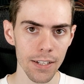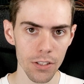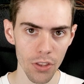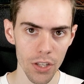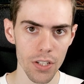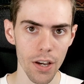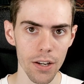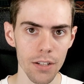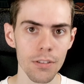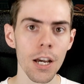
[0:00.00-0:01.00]
the
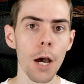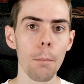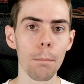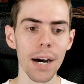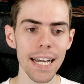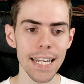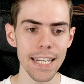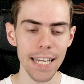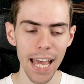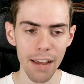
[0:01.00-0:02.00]
turn
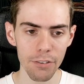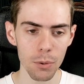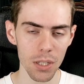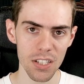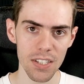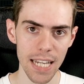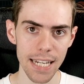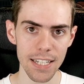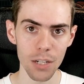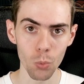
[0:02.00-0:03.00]
by everyone
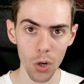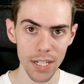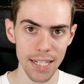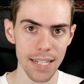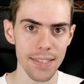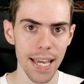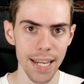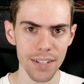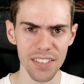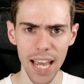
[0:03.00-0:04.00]
stating what it is they
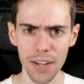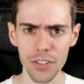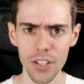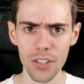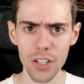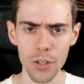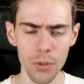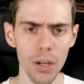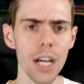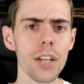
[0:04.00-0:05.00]
intend to do.